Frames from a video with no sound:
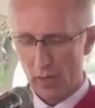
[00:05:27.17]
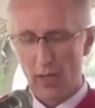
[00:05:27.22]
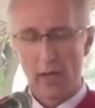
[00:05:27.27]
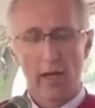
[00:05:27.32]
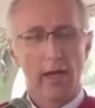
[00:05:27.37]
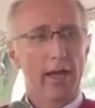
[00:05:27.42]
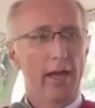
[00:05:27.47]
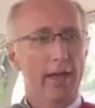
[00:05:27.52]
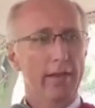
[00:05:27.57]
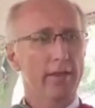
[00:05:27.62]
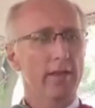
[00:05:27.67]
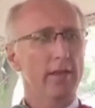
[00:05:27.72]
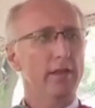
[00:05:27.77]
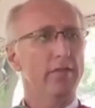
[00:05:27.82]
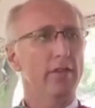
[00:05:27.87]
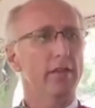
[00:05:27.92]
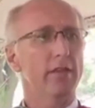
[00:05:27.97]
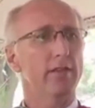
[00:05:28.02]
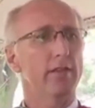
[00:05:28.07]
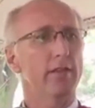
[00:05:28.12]
At the Da
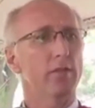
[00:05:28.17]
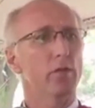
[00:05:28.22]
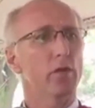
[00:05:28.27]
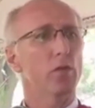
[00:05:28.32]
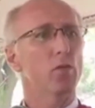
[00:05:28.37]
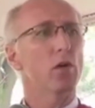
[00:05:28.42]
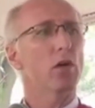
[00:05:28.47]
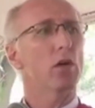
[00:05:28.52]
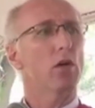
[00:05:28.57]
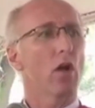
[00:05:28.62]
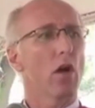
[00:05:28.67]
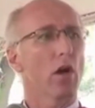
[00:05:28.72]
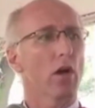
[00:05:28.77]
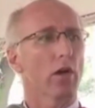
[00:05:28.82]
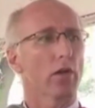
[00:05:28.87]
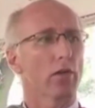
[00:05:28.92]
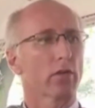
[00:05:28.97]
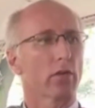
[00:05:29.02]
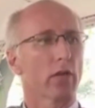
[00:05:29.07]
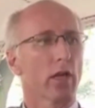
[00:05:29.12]
Vinci, we work
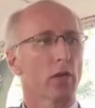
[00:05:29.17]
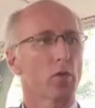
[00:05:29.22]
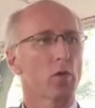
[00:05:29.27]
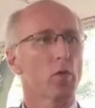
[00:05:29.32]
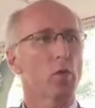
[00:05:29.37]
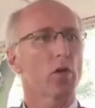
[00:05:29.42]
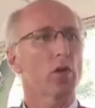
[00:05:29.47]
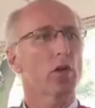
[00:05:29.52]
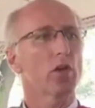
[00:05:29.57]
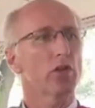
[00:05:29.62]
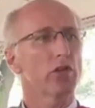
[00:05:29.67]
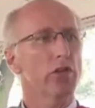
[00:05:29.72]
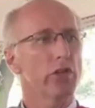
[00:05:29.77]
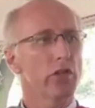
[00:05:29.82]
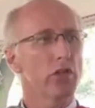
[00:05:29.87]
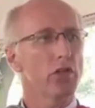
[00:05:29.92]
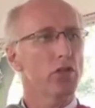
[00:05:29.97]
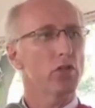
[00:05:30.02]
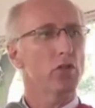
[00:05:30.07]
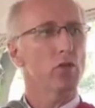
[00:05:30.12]
hard and we will
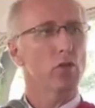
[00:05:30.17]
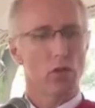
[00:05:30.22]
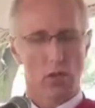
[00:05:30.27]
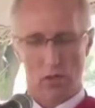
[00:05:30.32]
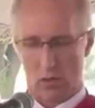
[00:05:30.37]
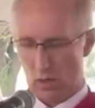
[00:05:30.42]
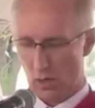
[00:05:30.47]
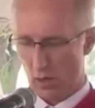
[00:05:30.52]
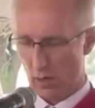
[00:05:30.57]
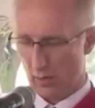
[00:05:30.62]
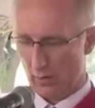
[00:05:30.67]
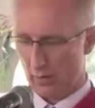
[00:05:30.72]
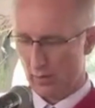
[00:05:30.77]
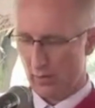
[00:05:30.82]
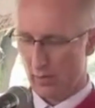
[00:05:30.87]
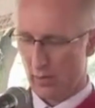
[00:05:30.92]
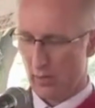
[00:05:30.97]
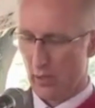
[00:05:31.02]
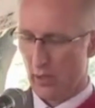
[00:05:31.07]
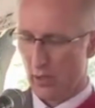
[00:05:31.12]
continue to work hard
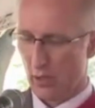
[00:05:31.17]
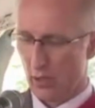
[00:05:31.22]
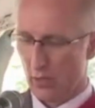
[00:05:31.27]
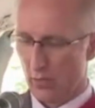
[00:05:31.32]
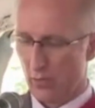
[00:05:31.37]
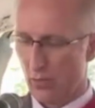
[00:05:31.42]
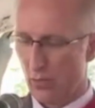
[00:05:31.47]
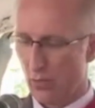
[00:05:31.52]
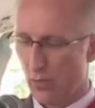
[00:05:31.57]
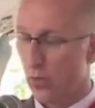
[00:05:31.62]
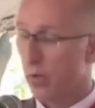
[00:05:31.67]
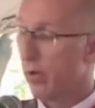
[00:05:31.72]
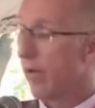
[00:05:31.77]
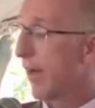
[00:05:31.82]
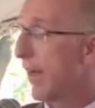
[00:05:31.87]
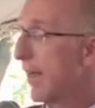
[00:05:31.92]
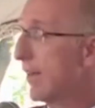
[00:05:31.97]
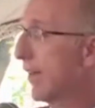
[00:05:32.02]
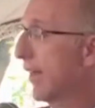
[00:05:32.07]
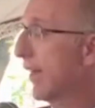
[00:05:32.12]
to
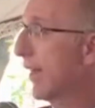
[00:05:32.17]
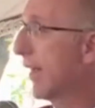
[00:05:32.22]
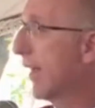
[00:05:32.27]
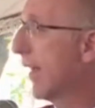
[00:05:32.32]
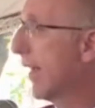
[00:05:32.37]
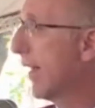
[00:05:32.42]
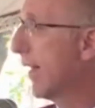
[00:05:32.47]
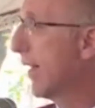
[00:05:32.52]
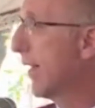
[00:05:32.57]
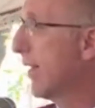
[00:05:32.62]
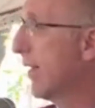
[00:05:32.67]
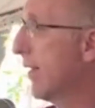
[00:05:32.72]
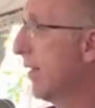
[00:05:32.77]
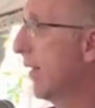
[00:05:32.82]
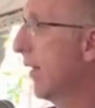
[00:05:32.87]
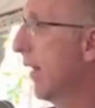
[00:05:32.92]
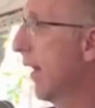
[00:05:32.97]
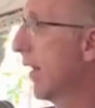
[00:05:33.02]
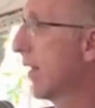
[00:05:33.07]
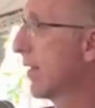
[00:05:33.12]
create a caring
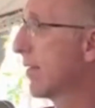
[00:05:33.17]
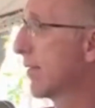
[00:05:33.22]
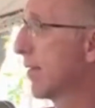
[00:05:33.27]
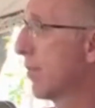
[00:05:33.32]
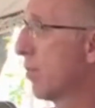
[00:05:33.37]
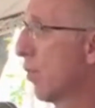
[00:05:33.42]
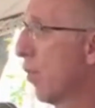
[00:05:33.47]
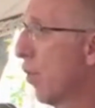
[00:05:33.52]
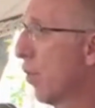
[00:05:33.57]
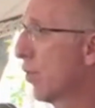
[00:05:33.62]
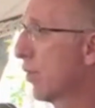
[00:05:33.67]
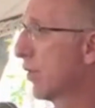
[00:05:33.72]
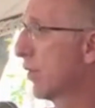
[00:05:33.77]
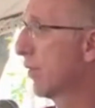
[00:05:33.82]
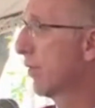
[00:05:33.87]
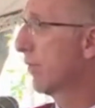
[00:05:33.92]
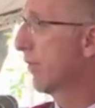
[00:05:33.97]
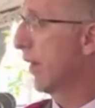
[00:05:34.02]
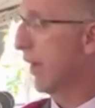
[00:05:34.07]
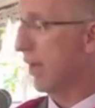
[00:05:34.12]
and a
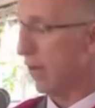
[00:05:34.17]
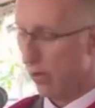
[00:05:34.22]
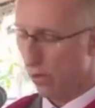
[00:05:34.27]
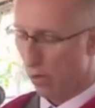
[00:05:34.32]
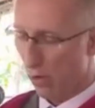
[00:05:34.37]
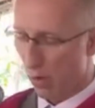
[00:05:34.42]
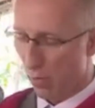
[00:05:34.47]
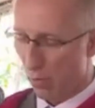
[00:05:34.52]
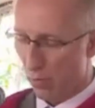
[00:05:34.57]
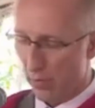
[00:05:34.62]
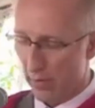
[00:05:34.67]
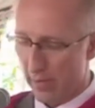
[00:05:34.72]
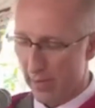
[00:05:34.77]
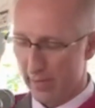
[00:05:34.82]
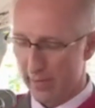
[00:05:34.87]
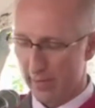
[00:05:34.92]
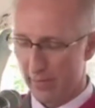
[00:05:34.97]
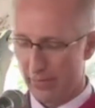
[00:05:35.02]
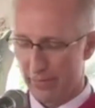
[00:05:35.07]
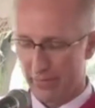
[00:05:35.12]
supportive and a
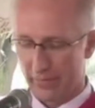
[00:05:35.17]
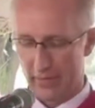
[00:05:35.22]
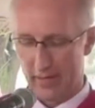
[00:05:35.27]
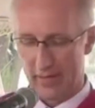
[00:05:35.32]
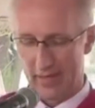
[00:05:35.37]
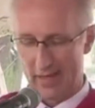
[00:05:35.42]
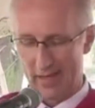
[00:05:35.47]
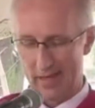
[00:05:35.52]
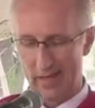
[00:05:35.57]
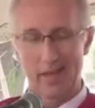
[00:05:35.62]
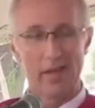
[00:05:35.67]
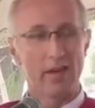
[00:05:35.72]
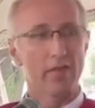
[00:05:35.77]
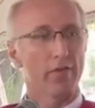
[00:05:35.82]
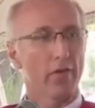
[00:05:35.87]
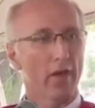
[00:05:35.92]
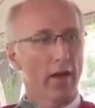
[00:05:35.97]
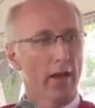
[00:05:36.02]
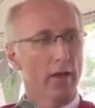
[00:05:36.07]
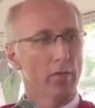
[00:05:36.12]
cooperative
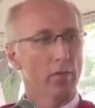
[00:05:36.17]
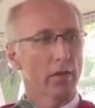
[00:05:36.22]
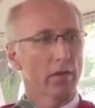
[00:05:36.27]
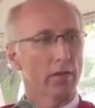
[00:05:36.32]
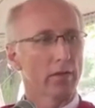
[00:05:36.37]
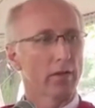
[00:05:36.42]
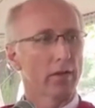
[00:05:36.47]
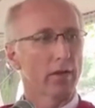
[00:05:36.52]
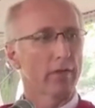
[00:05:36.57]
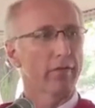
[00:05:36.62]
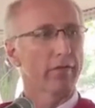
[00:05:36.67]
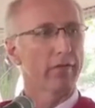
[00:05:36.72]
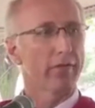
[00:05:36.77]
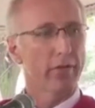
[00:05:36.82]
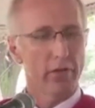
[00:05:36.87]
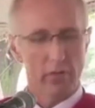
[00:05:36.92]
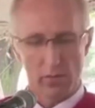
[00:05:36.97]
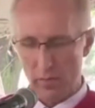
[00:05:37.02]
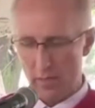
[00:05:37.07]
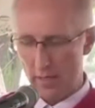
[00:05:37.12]
environment,
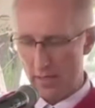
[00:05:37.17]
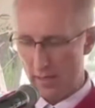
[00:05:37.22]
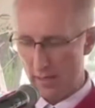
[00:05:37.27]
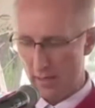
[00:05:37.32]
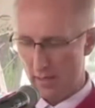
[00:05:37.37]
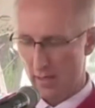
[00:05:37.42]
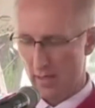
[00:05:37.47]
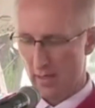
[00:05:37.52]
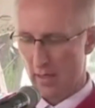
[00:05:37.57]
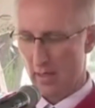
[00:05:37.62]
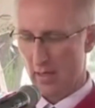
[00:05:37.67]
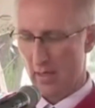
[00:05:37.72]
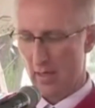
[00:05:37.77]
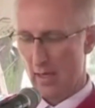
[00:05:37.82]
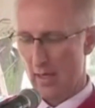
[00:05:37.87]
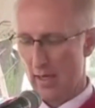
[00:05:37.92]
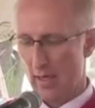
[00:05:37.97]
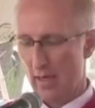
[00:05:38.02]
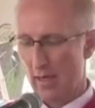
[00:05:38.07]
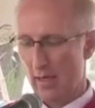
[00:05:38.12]
affirming
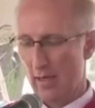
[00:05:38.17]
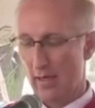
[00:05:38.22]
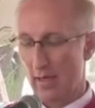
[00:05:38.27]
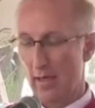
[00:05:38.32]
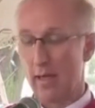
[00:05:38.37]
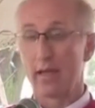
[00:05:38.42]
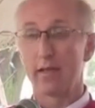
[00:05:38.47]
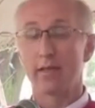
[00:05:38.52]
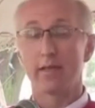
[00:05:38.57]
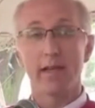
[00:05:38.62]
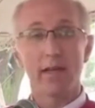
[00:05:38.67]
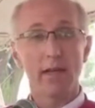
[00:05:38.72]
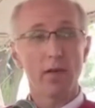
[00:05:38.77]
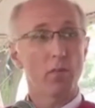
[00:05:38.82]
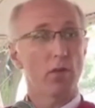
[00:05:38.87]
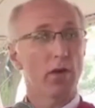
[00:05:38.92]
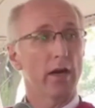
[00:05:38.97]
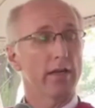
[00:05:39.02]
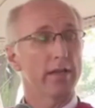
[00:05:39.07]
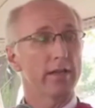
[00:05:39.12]
and
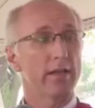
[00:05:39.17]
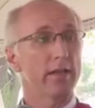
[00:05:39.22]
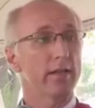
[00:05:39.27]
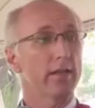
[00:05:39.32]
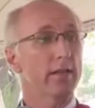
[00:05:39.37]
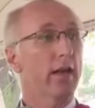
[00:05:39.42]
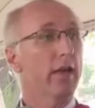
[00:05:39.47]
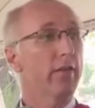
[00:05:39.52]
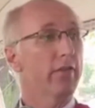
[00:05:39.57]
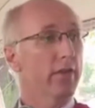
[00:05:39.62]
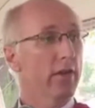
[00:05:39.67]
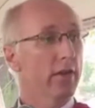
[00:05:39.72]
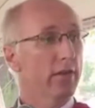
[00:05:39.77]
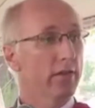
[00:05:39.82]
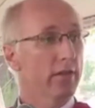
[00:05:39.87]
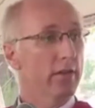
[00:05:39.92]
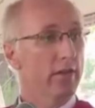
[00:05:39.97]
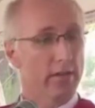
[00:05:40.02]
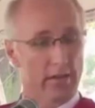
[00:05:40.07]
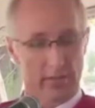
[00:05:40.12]
celebrating
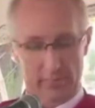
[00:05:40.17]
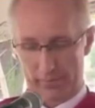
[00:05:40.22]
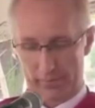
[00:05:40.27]
diversity.